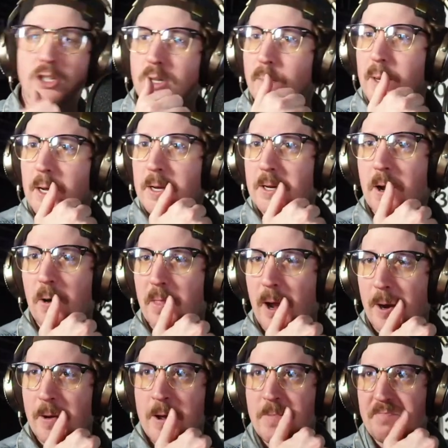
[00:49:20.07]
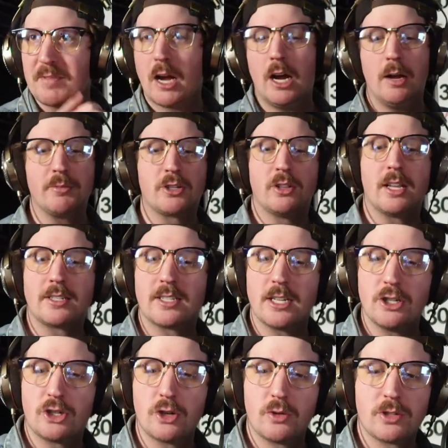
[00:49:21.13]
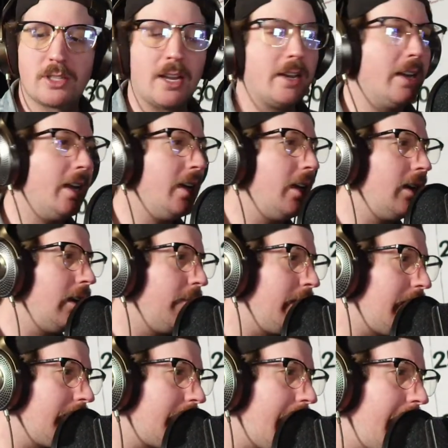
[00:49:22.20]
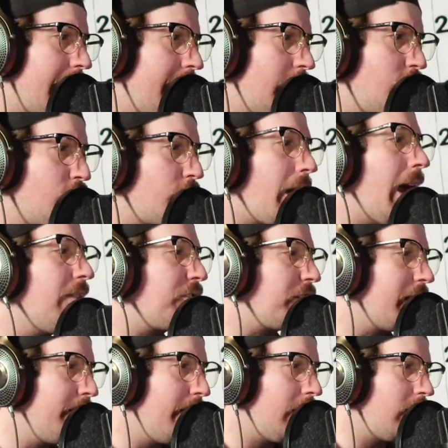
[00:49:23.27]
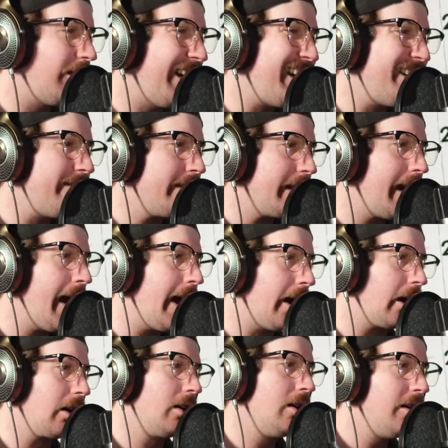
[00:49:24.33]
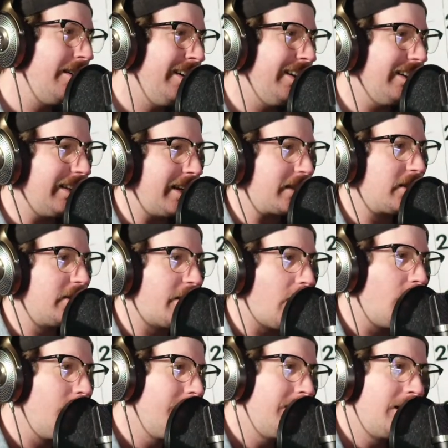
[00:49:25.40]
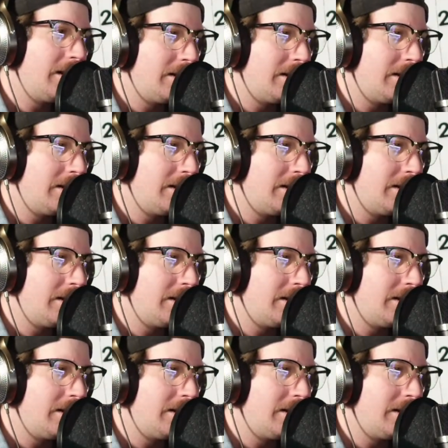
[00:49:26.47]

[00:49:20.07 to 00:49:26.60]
to go there. So let's see. June, send it in. Let me get that. And then June, I have your email in the air. Let's go.